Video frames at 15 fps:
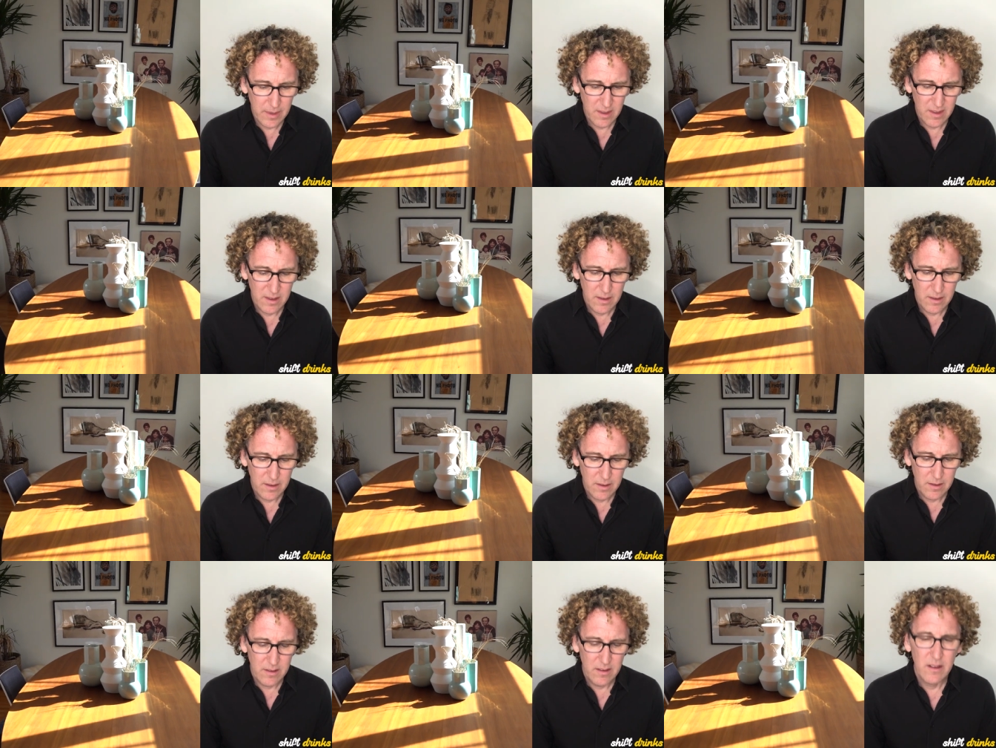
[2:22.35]

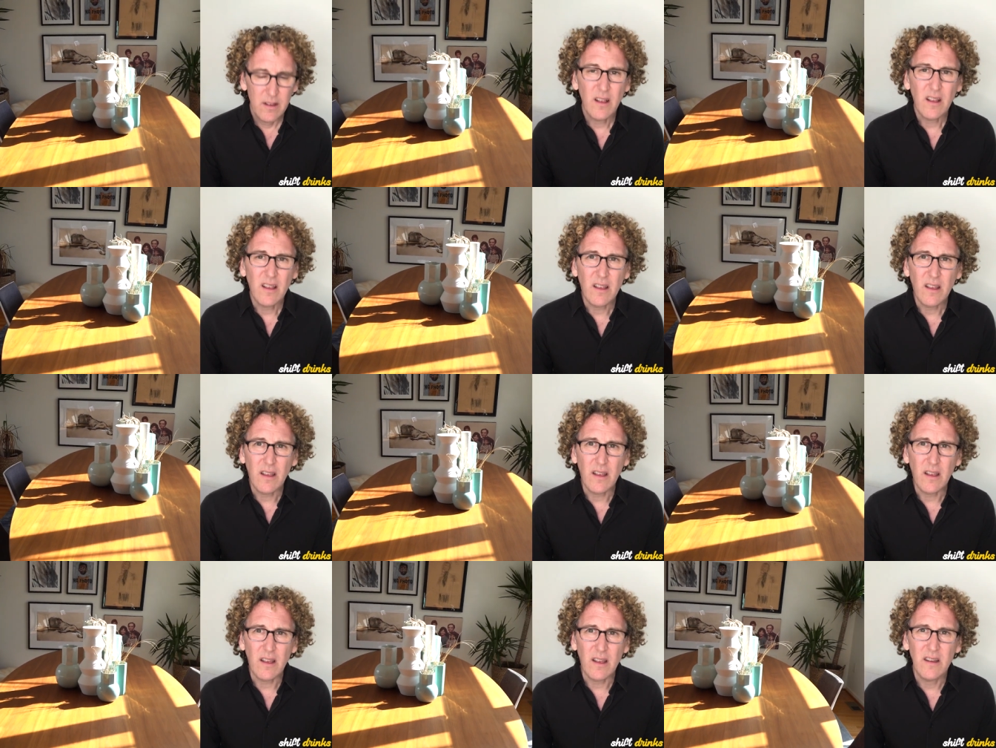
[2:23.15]
Darren,
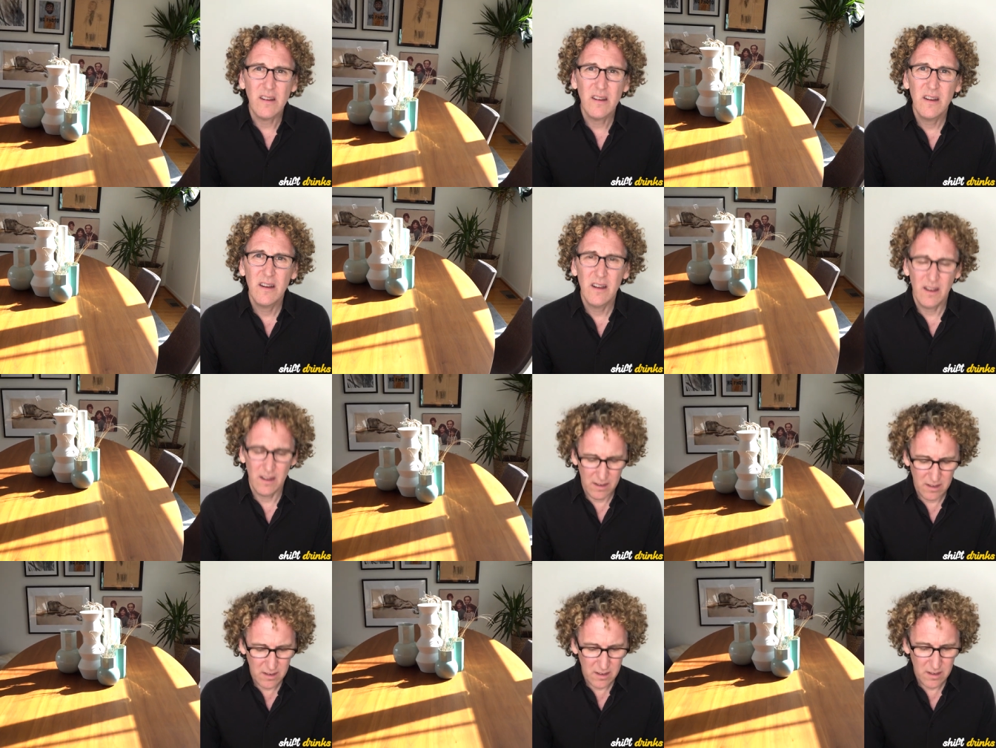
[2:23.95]
you're in the
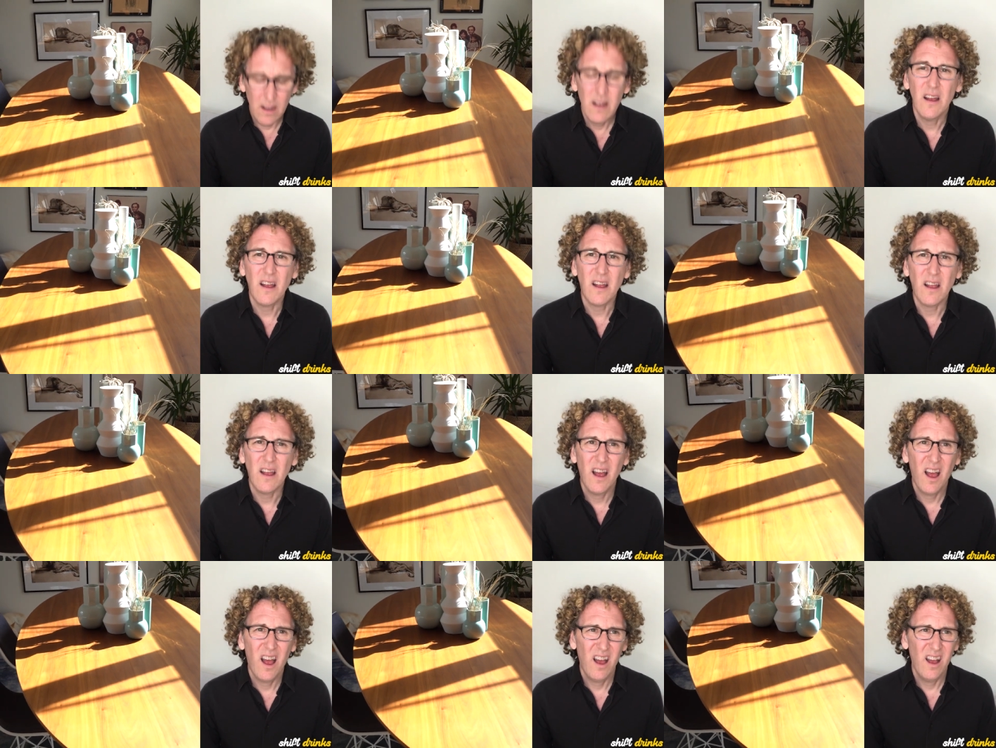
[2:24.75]
teens, okay? That's my
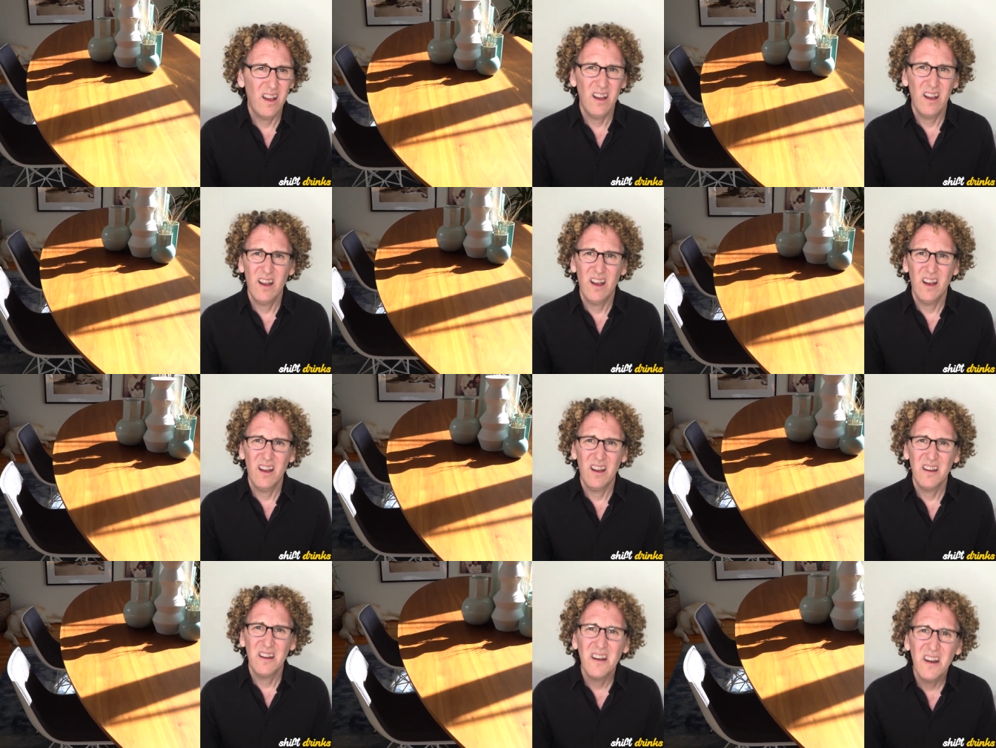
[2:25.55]
dining room
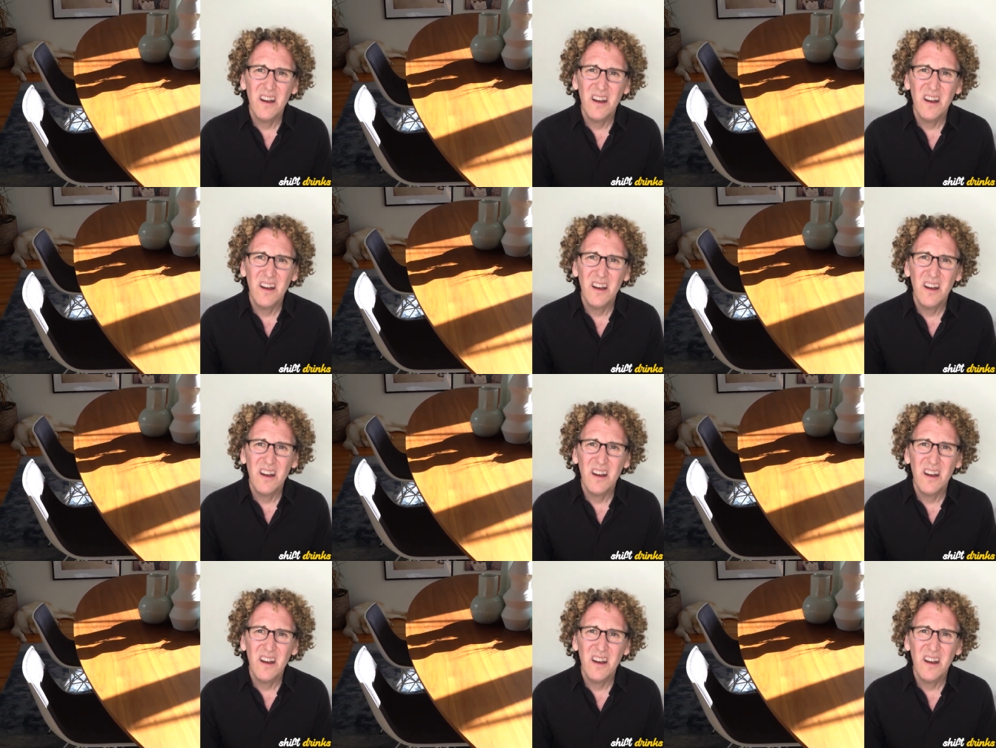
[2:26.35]
table.